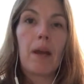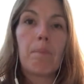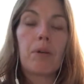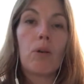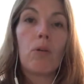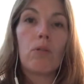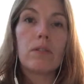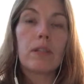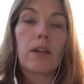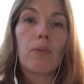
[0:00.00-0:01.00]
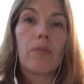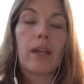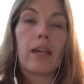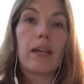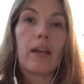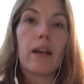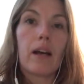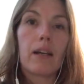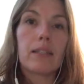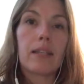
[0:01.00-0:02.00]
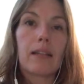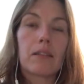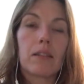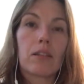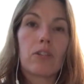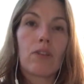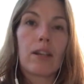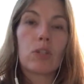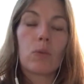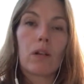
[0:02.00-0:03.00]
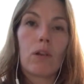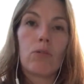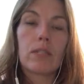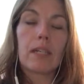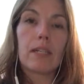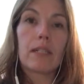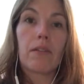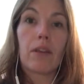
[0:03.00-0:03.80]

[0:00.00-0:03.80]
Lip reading: but also the standard contractual clauses